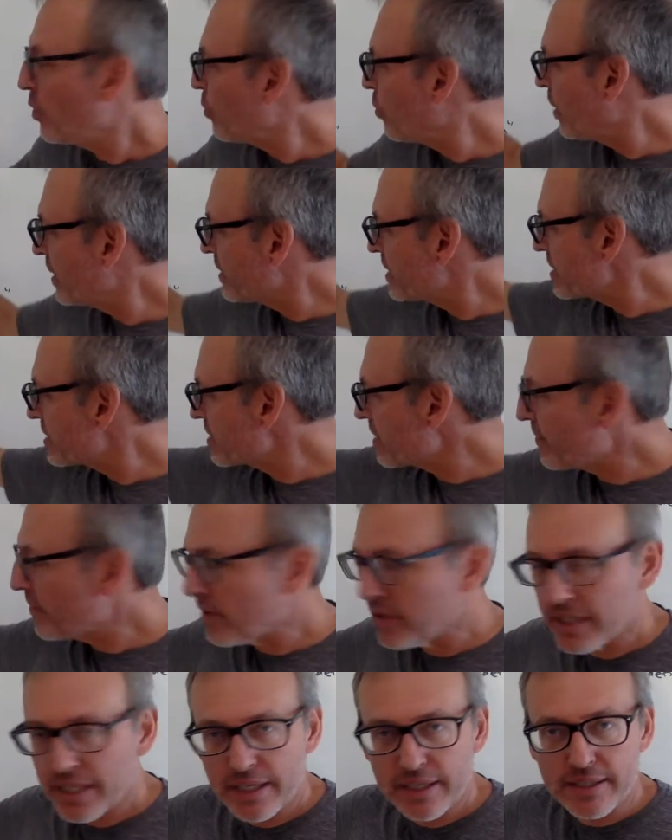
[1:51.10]
What the stuff
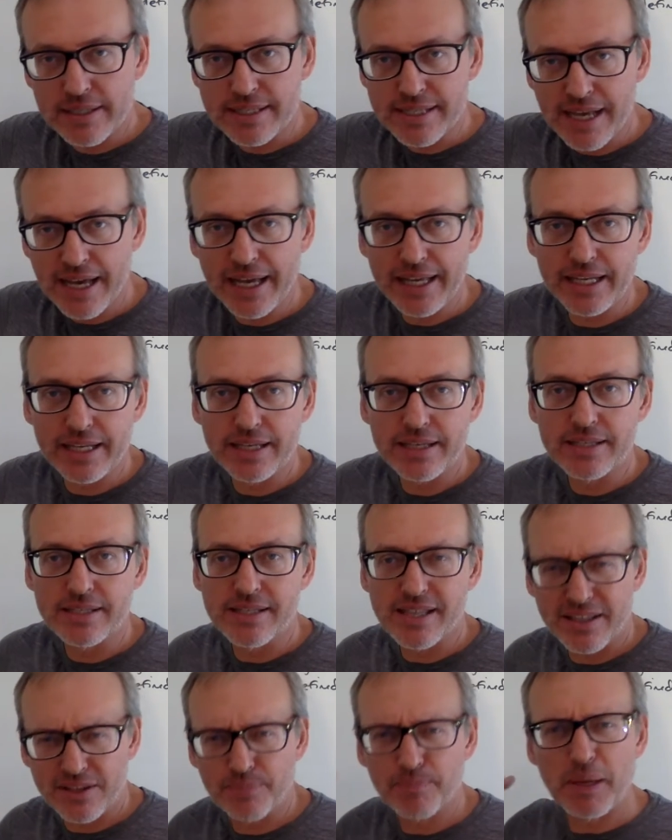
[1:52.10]
on the inside is
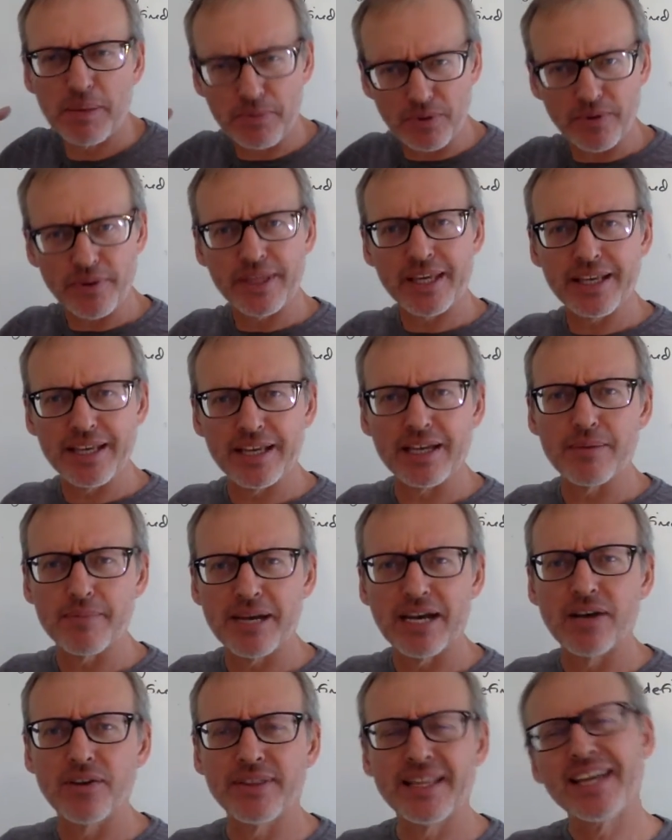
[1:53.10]
that people are thinking
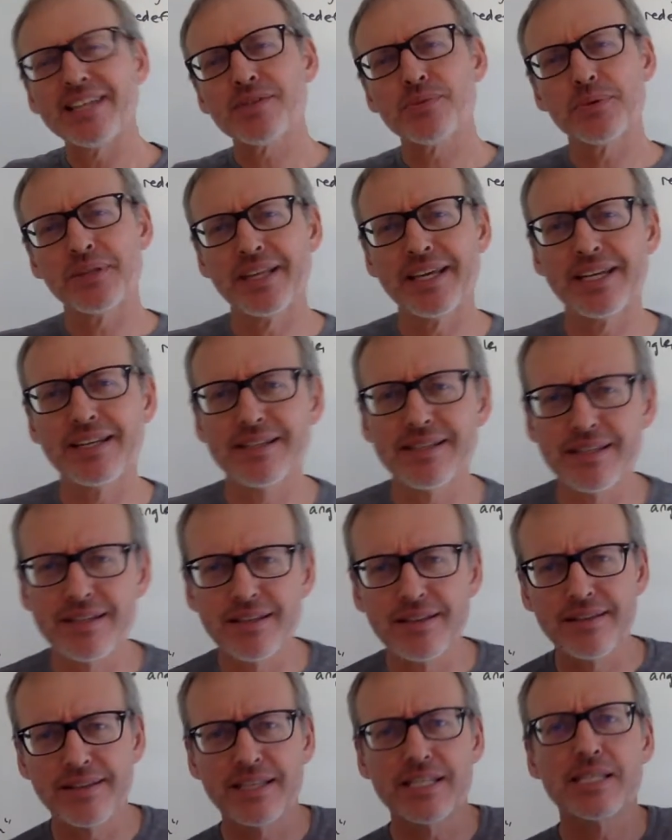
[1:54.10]
about, that's related
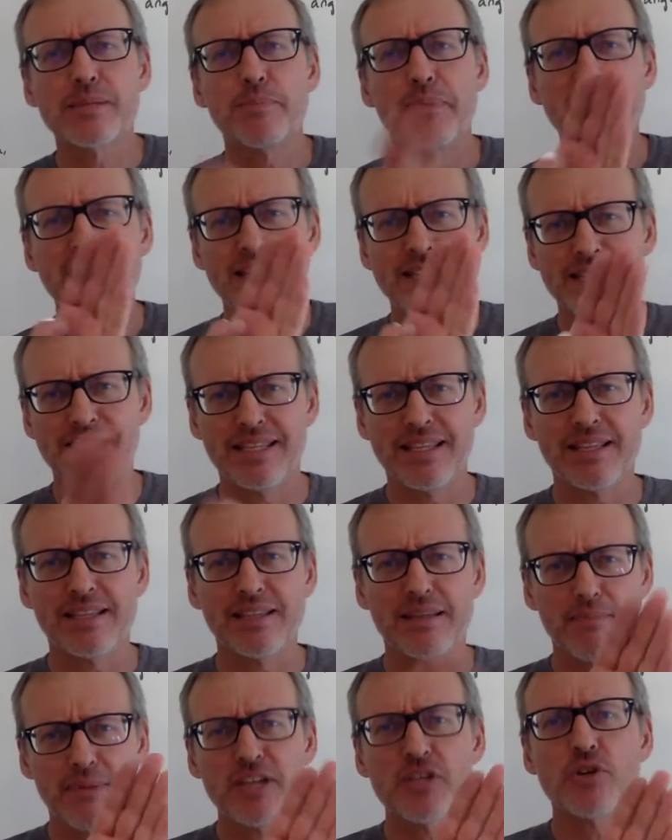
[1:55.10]
to the space that
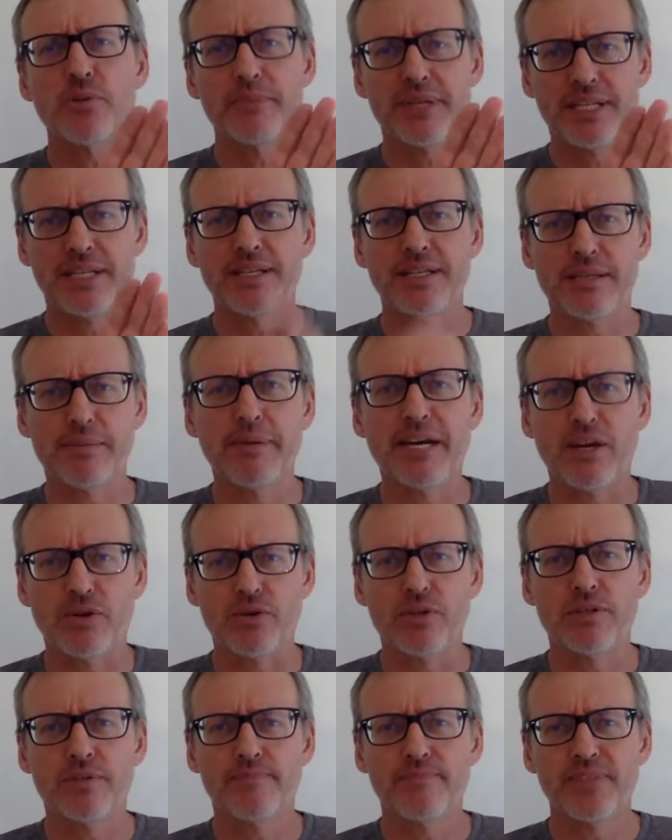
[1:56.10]
the measurement is
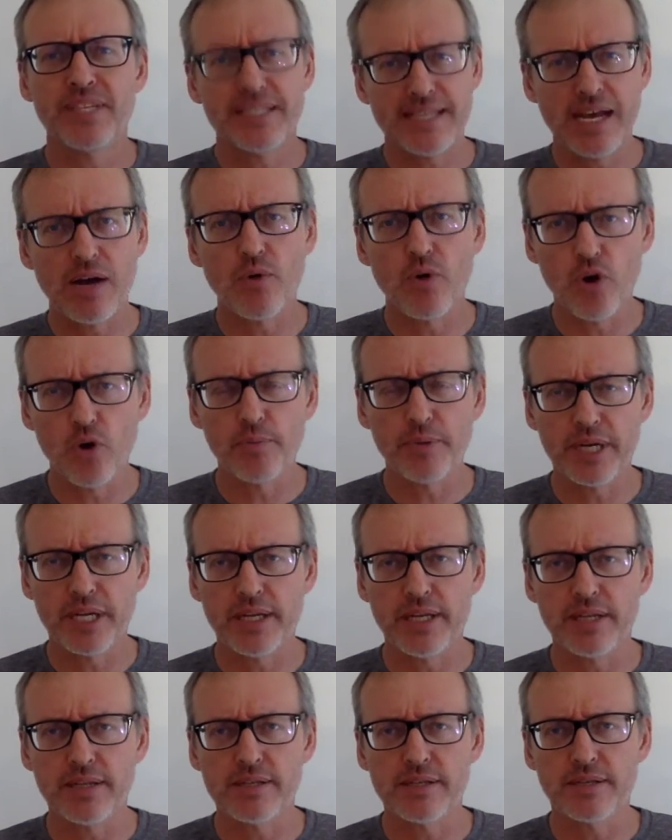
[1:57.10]
about. It's how open
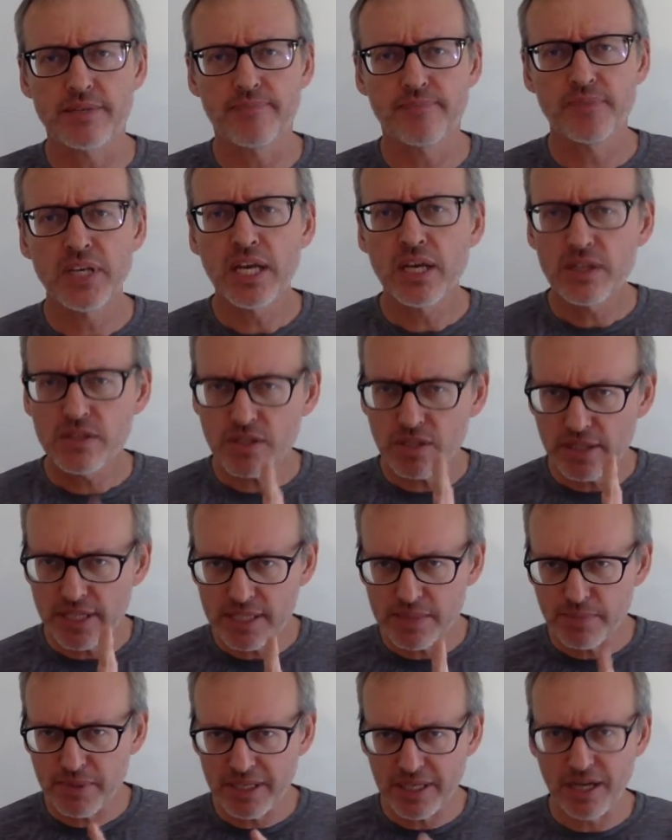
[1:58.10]
it is. So
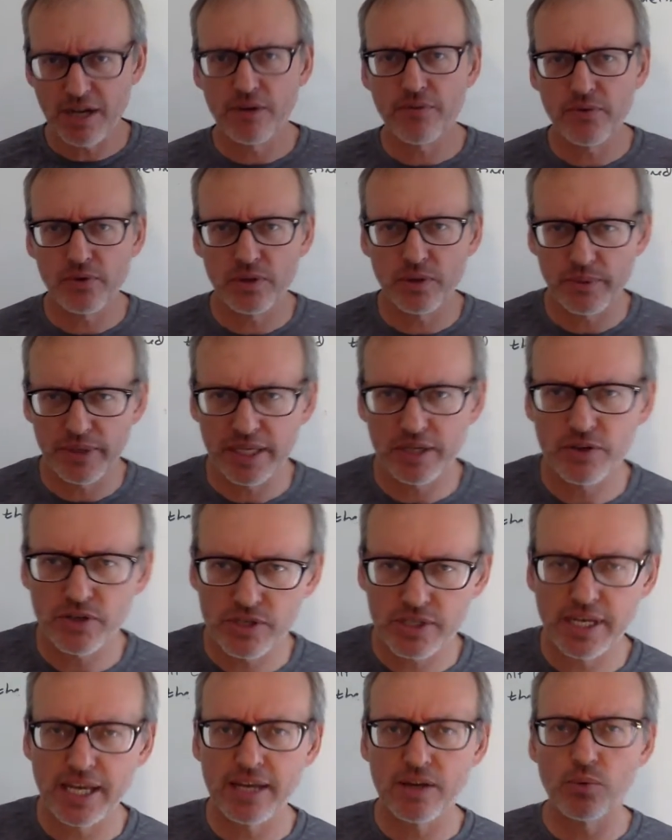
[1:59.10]
let's be careful that we
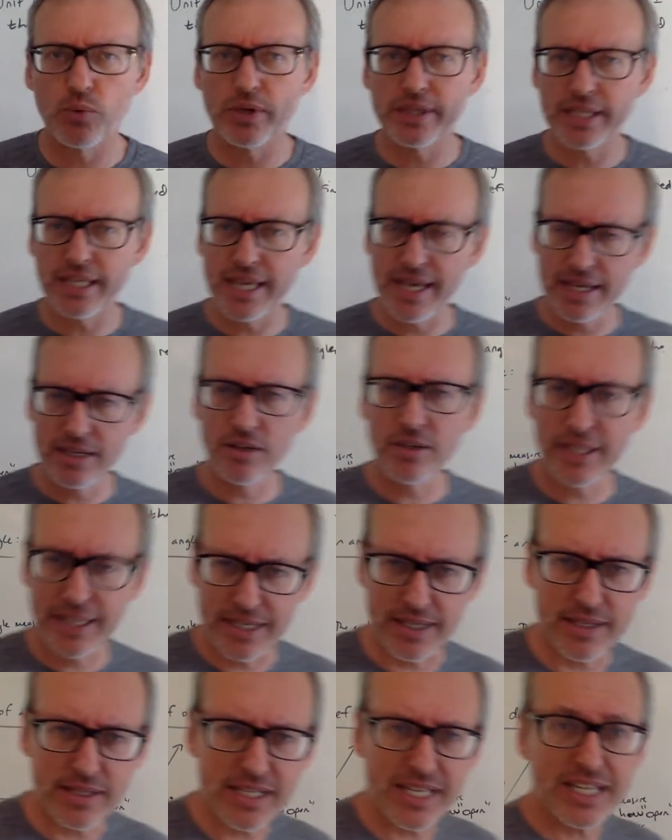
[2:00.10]
understand what the angle
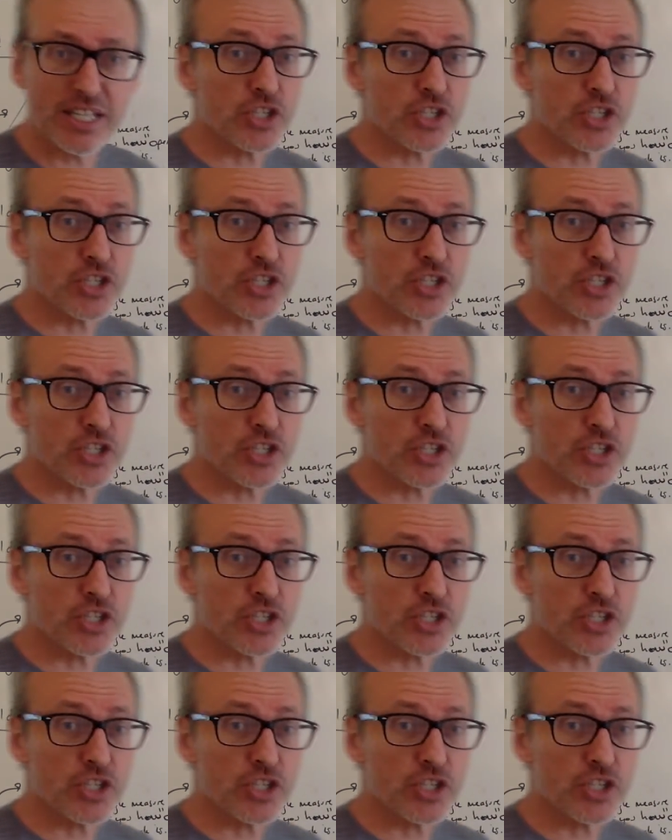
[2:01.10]
is.